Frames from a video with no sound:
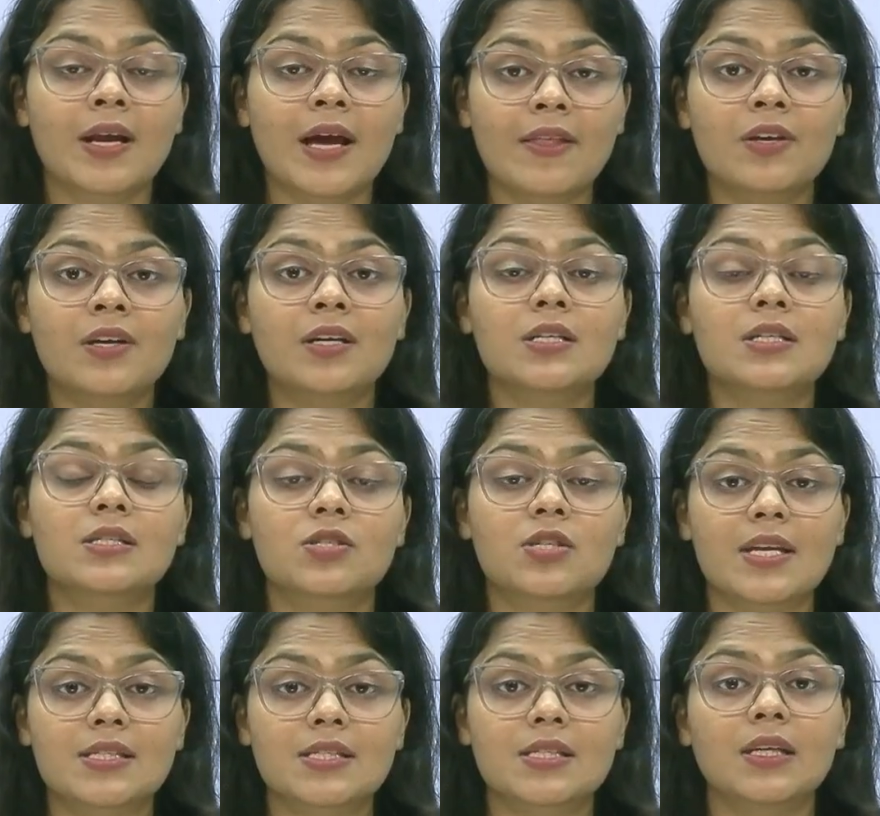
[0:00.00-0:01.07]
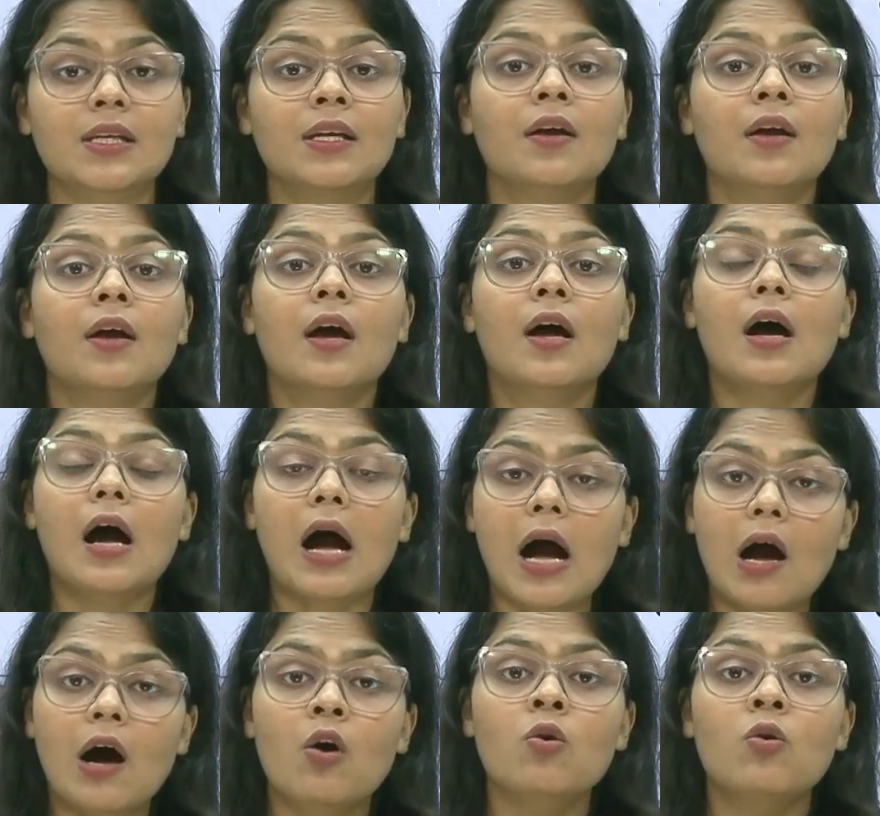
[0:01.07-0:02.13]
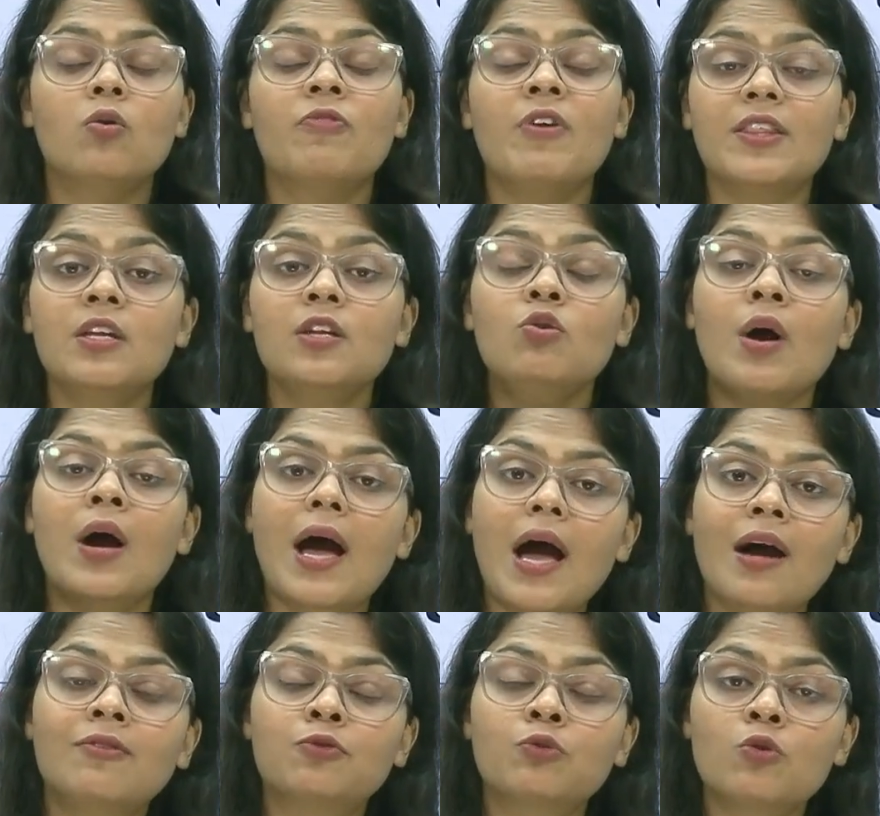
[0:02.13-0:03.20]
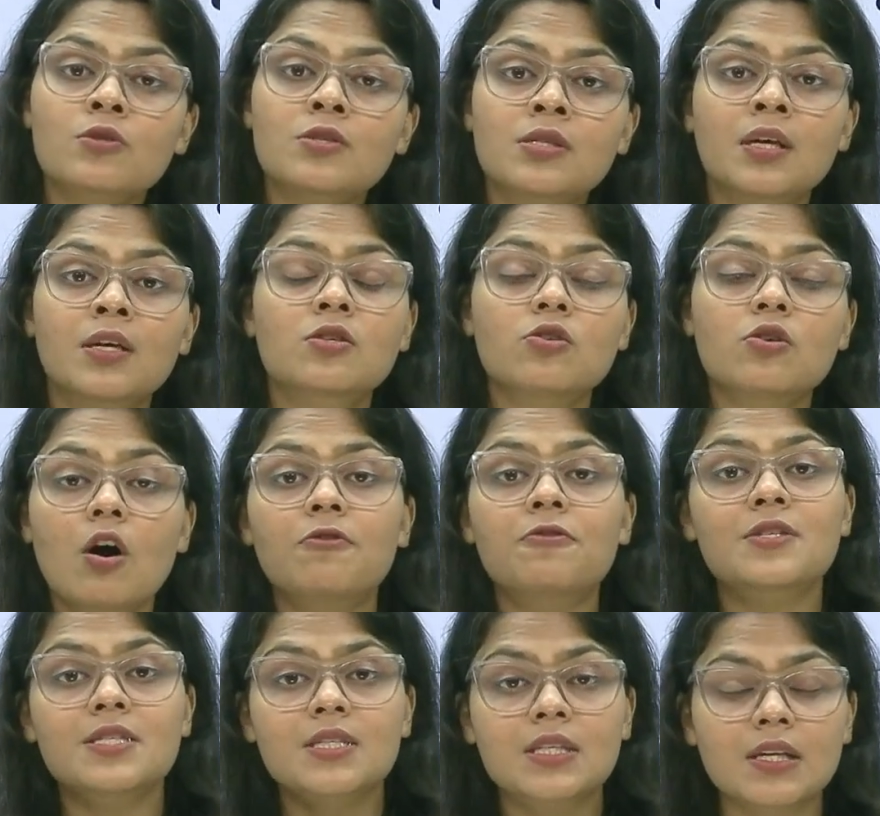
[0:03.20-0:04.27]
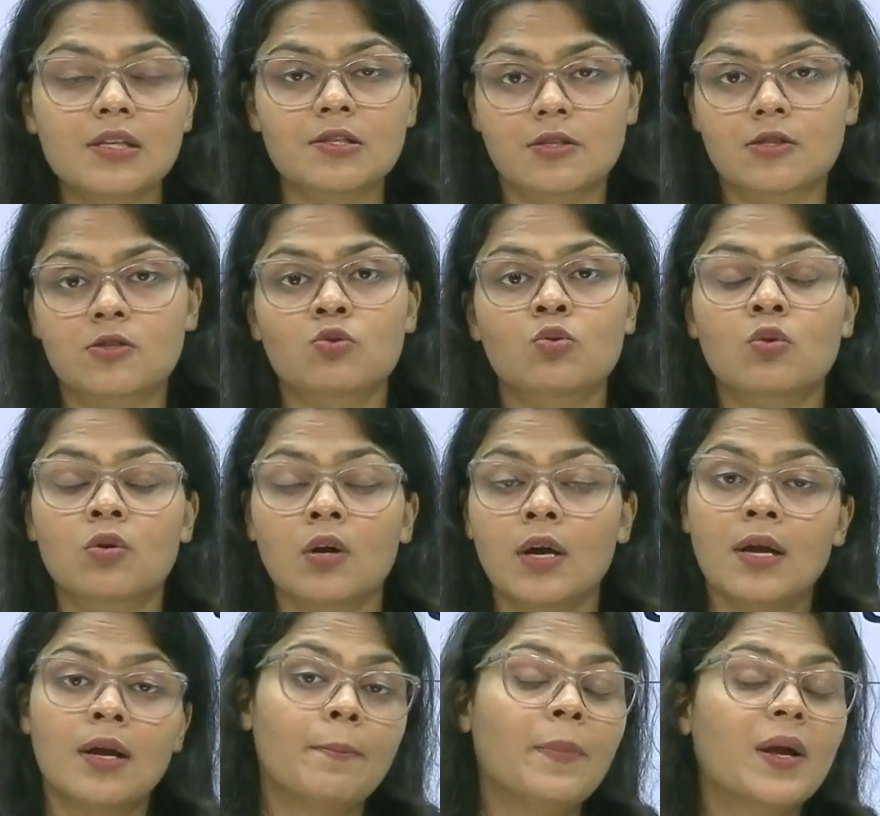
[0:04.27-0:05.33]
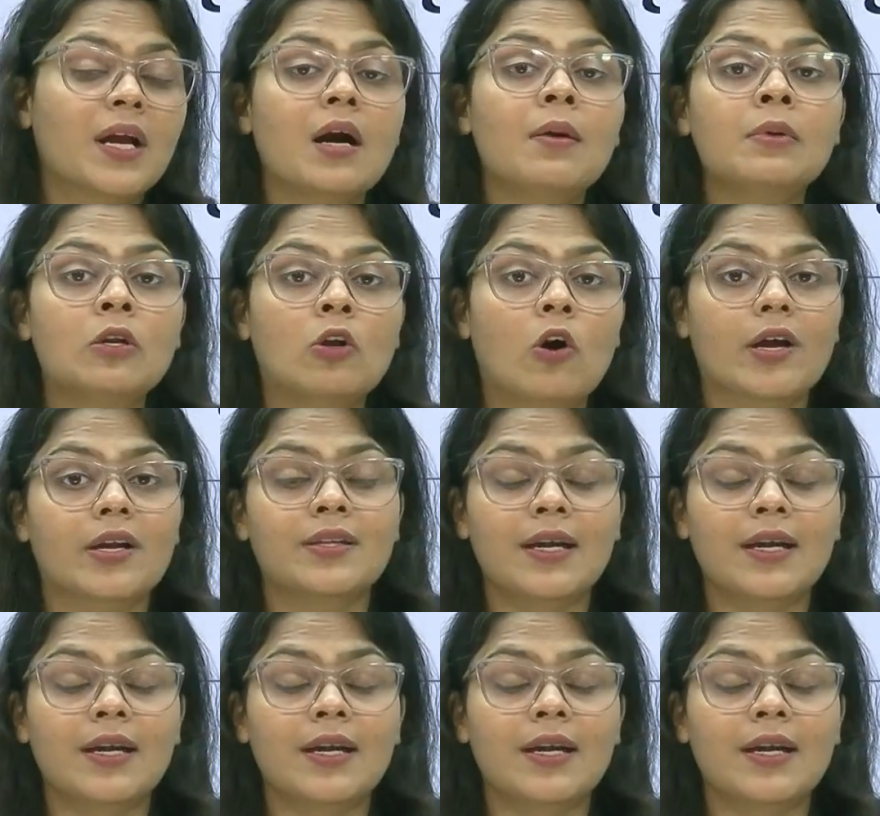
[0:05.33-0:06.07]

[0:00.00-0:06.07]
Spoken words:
Rather, it is testing whether you have those soft skills to become a lawyer.